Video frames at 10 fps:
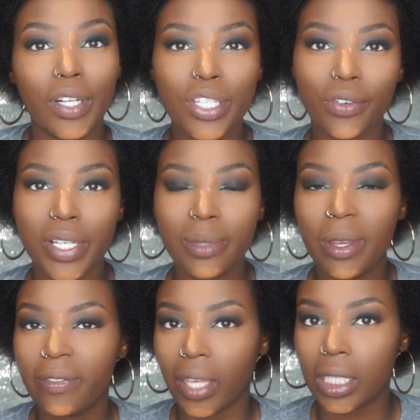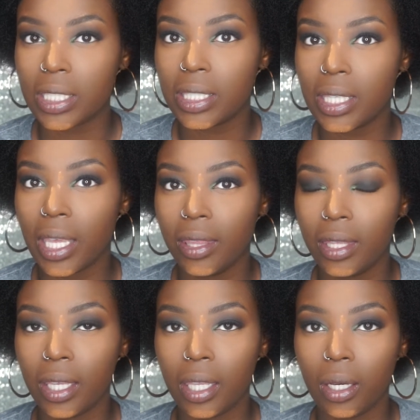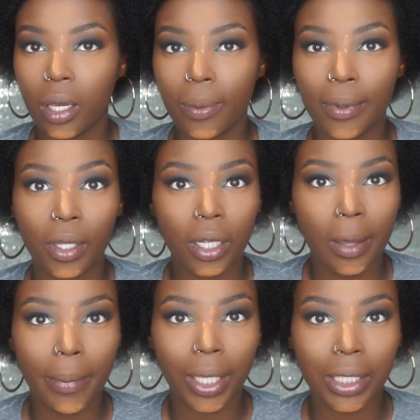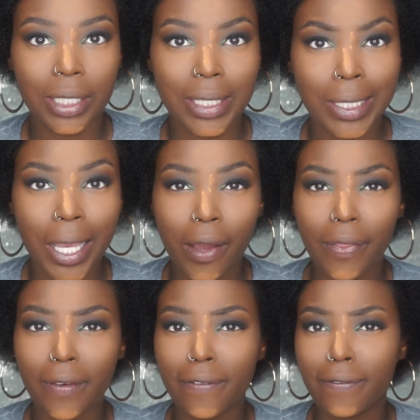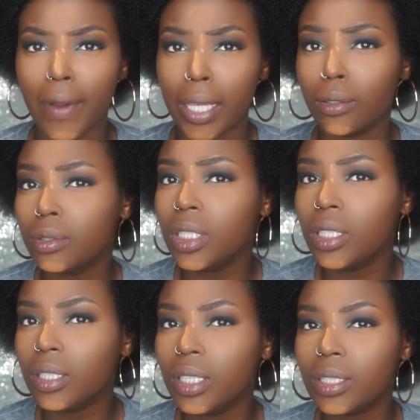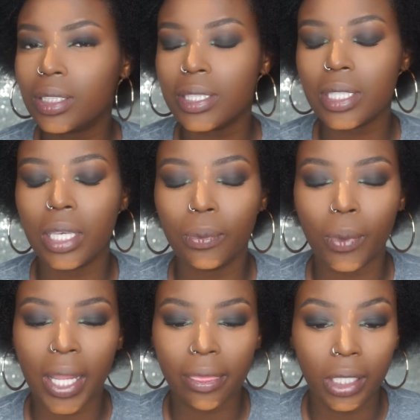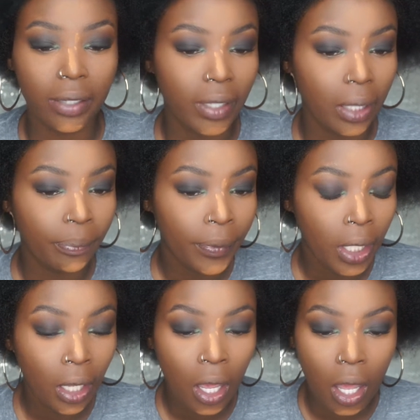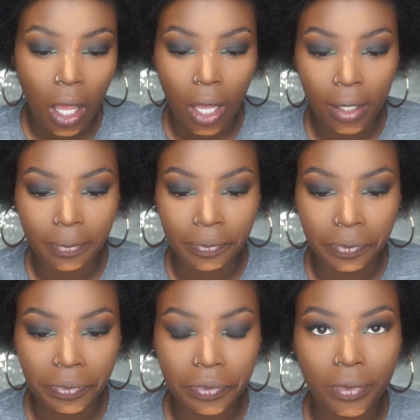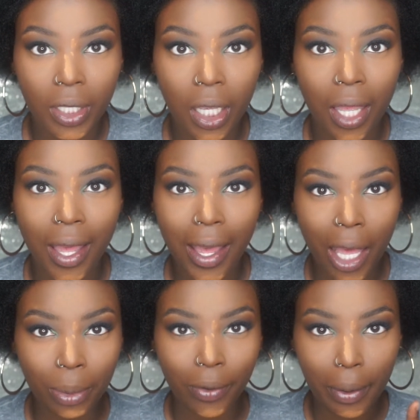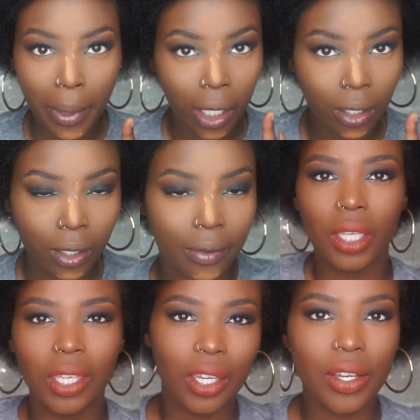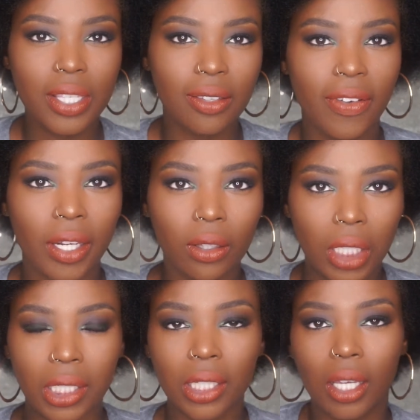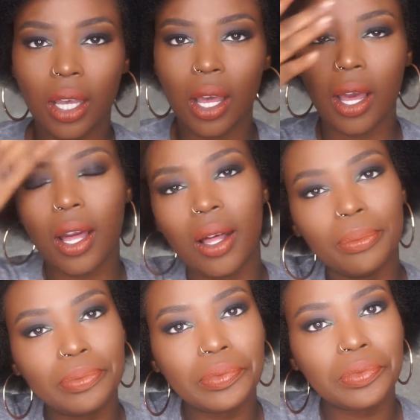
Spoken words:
finish the rest of my face, and then I'm going to come back and see how the final look looks and what I think of it. I'll be right back. Here is the final look. The